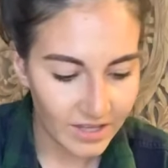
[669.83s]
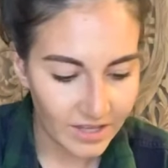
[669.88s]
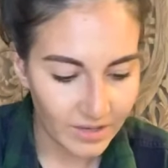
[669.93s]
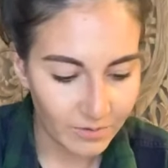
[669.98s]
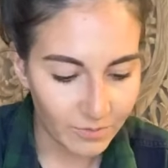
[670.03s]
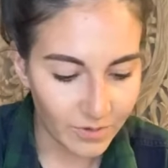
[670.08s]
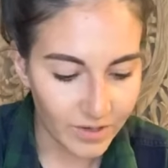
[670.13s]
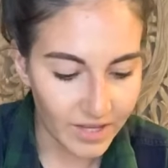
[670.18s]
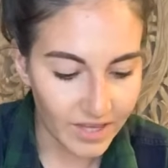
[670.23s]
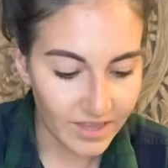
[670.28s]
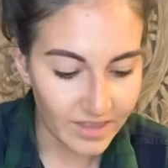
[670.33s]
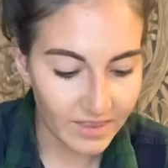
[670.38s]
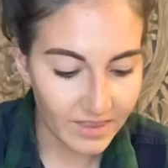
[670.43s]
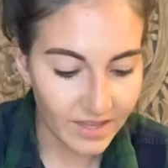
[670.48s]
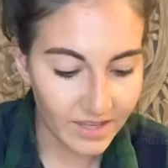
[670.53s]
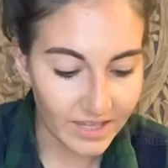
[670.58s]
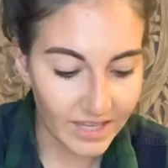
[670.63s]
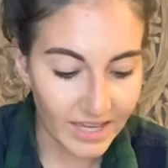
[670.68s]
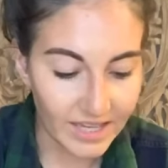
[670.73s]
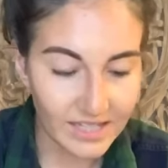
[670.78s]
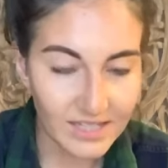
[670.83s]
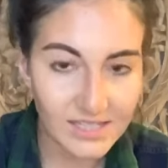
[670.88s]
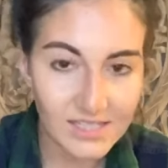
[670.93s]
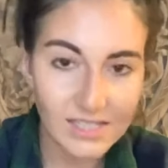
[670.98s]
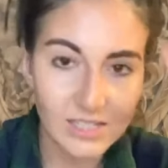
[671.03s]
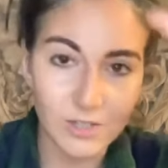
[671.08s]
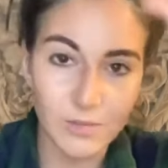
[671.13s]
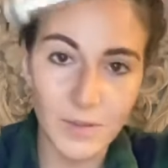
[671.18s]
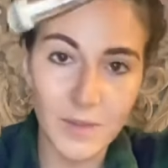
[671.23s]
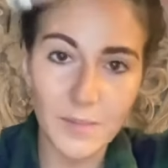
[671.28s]
with, again,
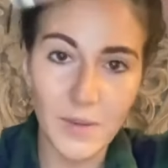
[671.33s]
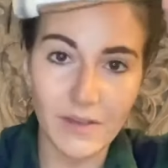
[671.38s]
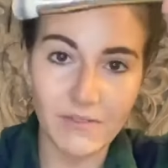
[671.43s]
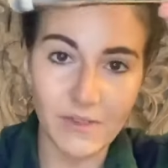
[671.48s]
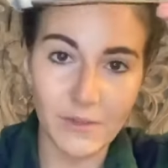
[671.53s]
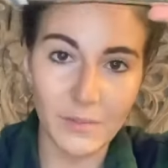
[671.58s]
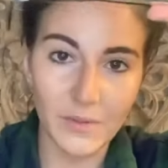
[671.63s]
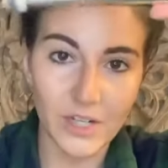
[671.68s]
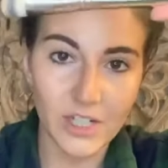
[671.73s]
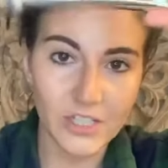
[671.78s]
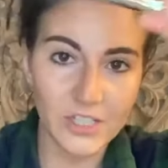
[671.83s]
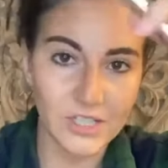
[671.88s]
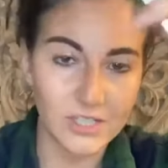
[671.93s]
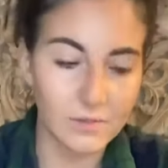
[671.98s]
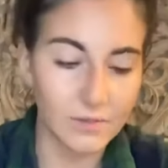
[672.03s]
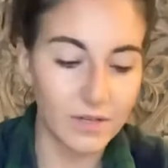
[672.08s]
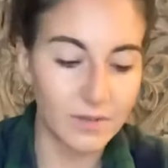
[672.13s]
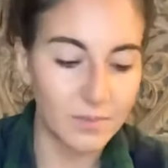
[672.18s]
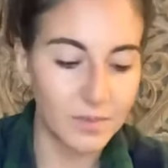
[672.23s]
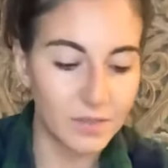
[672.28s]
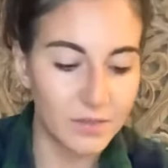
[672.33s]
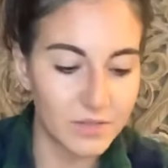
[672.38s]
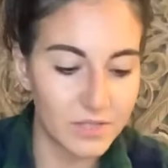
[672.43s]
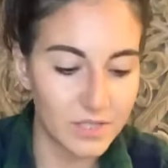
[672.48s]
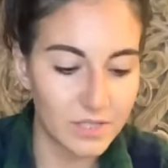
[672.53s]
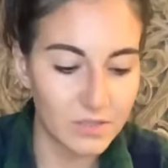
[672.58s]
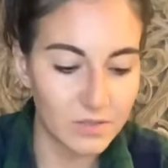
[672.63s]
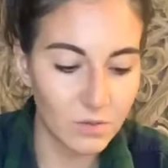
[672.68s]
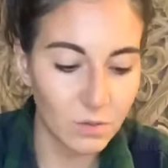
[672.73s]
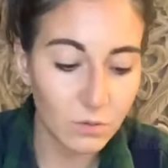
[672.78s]
still my Buffy brush. That's what I've been using
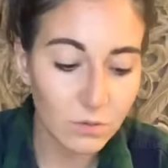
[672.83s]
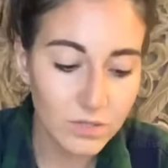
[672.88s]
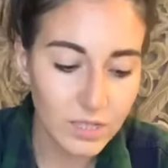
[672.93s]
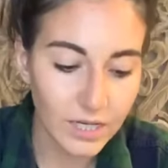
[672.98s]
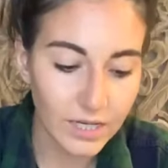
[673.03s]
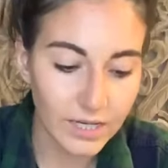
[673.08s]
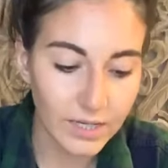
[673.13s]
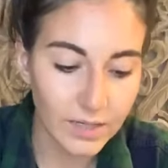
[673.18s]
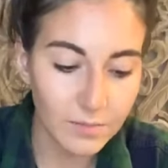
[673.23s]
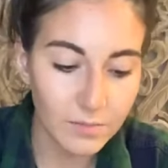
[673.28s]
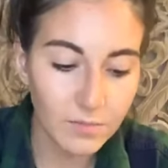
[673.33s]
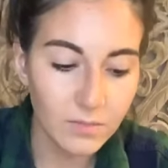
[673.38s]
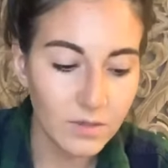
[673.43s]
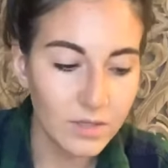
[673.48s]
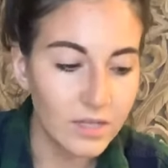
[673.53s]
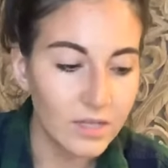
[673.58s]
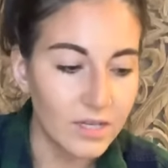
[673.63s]
this whole time.